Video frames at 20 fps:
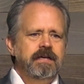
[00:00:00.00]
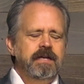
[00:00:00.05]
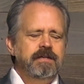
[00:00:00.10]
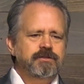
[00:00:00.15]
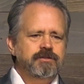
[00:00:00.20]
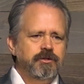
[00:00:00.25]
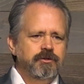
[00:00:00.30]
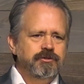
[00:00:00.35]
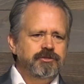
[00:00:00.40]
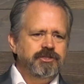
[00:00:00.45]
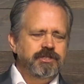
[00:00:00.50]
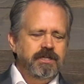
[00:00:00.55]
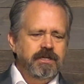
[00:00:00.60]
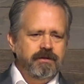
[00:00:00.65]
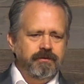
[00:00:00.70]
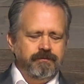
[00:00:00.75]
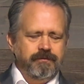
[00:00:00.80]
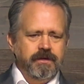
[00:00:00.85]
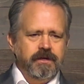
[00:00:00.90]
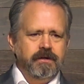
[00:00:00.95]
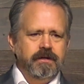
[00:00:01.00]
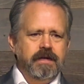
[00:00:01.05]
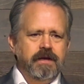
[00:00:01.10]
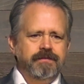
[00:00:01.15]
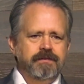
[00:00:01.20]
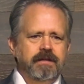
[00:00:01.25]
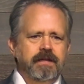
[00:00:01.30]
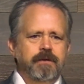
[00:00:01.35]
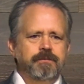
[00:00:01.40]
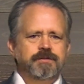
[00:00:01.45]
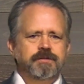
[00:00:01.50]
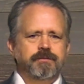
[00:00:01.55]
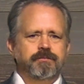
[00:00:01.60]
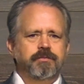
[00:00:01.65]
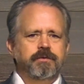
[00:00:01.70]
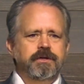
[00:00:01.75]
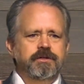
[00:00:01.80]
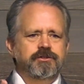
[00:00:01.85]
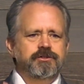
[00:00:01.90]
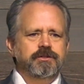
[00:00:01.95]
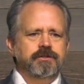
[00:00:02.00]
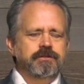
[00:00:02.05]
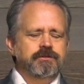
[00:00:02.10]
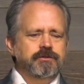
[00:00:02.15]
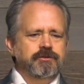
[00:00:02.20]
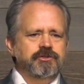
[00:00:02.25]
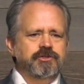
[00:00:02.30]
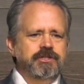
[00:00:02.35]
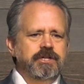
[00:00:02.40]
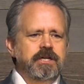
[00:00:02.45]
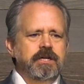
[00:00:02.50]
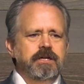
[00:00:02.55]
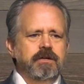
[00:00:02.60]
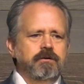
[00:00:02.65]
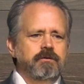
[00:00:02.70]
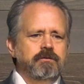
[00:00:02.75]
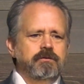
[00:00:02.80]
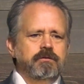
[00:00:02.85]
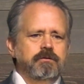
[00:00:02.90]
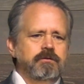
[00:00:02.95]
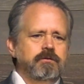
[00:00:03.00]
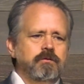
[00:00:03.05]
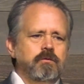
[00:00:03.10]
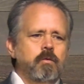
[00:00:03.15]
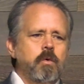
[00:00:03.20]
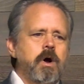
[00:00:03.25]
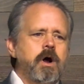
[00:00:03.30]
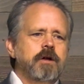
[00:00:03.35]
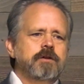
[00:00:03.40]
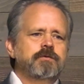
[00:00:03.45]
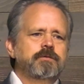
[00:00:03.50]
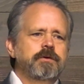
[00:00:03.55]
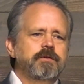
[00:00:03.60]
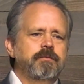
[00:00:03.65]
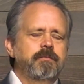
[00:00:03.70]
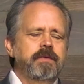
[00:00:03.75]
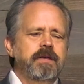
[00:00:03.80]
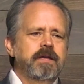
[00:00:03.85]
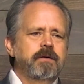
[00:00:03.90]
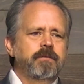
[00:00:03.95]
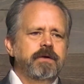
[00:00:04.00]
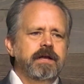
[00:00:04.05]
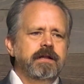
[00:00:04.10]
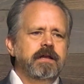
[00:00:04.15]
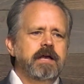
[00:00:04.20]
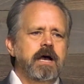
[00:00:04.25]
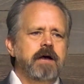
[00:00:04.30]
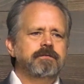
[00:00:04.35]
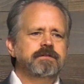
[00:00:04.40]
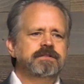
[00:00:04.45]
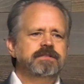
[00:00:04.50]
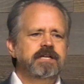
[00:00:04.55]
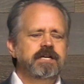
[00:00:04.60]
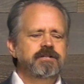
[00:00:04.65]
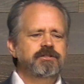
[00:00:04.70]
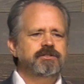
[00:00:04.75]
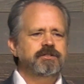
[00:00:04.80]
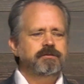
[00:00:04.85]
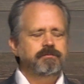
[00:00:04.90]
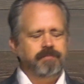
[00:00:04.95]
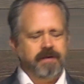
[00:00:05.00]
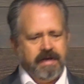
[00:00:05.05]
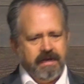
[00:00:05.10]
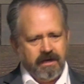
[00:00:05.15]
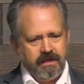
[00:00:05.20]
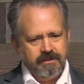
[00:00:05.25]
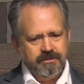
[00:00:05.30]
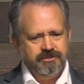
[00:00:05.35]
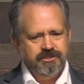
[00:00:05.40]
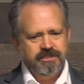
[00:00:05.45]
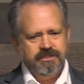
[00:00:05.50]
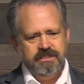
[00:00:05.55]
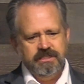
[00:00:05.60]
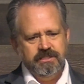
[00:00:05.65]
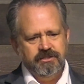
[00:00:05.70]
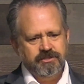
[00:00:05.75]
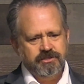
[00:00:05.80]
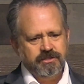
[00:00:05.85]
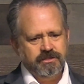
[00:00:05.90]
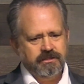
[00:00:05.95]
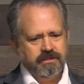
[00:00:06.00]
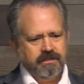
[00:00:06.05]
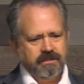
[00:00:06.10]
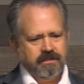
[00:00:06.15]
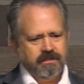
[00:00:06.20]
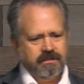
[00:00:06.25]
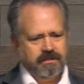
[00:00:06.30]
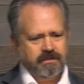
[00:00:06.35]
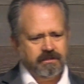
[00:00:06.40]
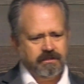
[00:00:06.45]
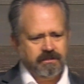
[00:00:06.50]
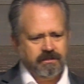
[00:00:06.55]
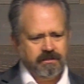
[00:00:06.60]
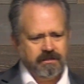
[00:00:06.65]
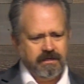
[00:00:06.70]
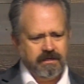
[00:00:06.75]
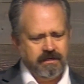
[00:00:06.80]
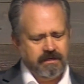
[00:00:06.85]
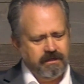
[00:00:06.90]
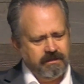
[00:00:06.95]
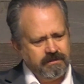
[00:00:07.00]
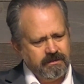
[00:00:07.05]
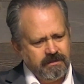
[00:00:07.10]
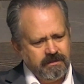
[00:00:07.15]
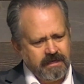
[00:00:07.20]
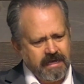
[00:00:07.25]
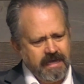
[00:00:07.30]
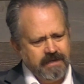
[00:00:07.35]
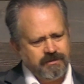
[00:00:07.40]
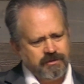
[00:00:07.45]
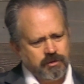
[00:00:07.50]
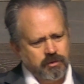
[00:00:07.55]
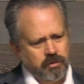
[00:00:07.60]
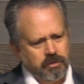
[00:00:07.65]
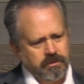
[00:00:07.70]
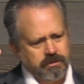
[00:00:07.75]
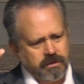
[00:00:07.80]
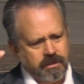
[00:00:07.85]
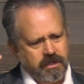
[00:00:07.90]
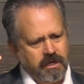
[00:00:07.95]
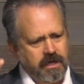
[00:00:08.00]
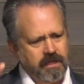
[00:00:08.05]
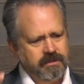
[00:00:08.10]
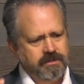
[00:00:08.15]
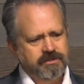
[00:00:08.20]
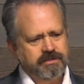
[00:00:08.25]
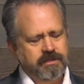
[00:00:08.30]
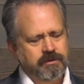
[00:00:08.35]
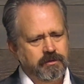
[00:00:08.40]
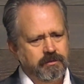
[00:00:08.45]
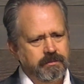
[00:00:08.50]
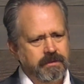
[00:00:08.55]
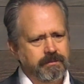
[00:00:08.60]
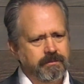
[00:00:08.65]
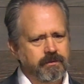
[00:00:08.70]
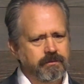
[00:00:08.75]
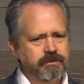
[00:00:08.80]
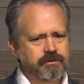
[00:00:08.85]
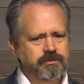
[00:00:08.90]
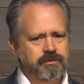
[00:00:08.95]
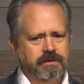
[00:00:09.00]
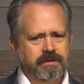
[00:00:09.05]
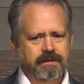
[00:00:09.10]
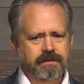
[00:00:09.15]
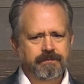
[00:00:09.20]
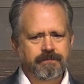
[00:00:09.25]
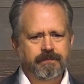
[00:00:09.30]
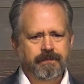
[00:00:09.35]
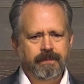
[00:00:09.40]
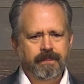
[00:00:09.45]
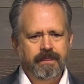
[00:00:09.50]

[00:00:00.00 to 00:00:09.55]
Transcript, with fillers: And so she figured out that I was a preacher, and so she walked with me and we had a conversation. Biology teacher, uh, uh, high school or college, I don't remember which one.